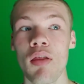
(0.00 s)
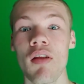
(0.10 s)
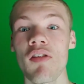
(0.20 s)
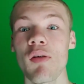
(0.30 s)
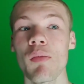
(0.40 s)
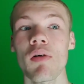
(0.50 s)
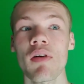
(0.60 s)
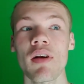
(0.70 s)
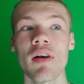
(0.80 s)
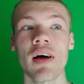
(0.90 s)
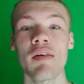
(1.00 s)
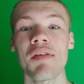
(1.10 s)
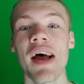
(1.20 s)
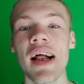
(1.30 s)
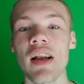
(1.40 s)
Thursday morning I have
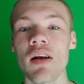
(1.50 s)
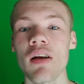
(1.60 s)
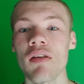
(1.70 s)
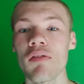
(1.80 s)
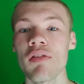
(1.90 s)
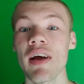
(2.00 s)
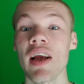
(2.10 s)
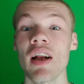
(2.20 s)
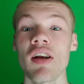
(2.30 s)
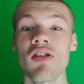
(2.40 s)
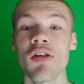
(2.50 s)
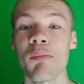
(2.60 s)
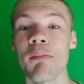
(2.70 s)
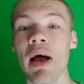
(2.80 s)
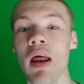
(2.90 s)
Helen for English
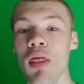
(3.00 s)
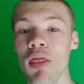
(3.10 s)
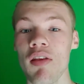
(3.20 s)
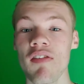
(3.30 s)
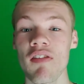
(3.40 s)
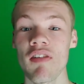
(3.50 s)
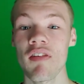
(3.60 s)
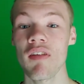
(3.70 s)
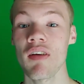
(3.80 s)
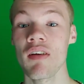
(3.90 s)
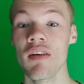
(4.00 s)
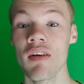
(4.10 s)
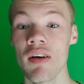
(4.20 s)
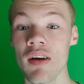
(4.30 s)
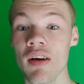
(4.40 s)
and maths.
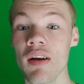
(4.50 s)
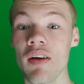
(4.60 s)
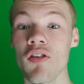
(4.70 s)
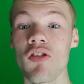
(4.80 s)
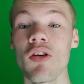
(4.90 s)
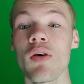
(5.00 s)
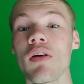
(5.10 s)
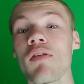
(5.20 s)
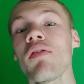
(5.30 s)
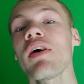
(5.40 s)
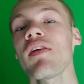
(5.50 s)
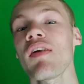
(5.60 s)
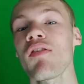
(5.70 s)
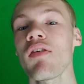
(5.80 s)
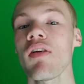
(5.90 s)
I have Stuart on a Friday
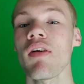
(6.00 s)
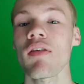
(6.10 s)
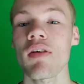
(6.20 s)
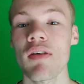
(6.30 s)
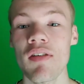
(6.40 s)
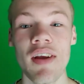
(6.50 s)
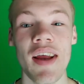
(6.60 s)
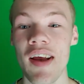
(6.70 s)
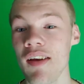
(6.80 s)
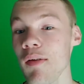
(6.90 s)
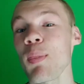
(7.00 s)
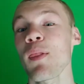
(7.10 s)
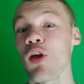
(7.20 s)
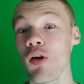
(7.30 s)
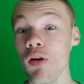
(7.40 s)
afternoon as well. So yeah,
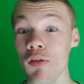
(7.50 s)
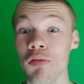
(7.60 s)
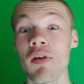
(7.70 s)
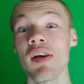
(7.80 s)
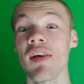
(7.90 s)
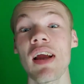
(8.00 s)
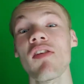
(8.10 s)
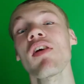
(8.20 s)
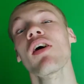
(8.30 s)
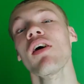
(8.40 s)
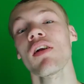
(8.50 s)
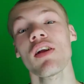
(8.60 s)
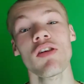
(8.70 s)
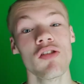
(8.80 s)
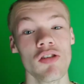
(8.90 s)
good 3 days at
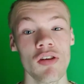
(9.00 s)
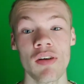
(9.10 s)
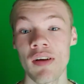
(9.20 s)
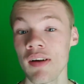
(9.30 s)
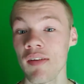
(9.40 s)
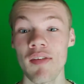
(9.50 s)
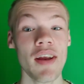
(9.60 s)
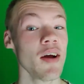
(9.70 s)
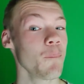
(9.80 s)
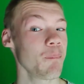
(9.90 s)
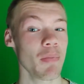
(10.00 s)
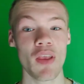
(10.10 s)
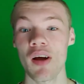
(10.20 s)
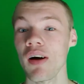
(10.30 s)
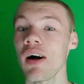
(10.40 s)
college. Yeah,
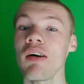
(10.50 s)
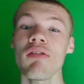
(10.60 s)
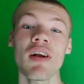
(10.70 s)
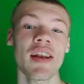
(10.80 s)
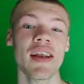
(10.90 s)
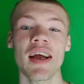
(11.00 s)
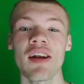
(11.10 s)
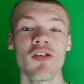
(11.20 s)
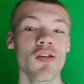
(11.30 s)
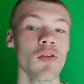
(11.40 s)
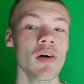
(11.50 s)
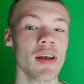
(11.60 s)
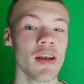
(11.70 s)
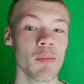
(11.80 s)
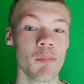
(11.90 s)
I really
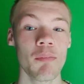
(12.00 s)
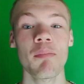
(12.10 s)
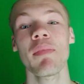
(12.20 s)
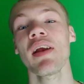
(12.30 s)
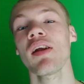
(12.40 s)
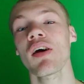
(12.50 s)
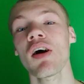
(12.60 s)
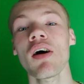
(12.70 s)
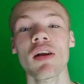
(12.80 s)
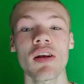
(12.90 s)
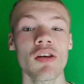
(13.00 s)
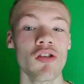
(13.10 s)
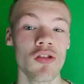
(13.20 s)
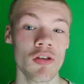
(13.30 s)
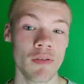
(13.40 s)
enjoy being at
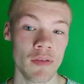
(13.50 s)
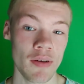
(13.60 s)
college,